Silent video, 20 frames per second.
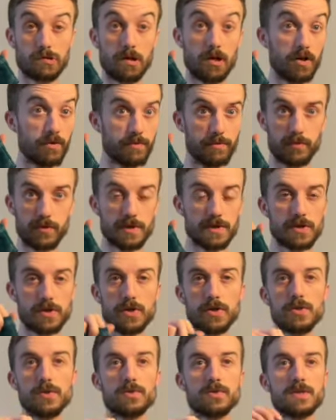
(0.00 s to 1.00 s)
remember what it's
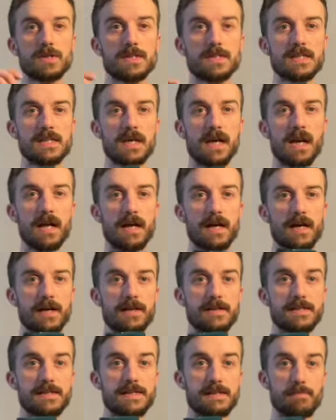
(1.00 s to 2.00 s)
called, the
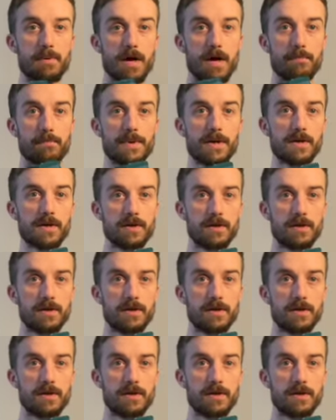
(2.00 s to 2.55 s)
Sinclair Zip Up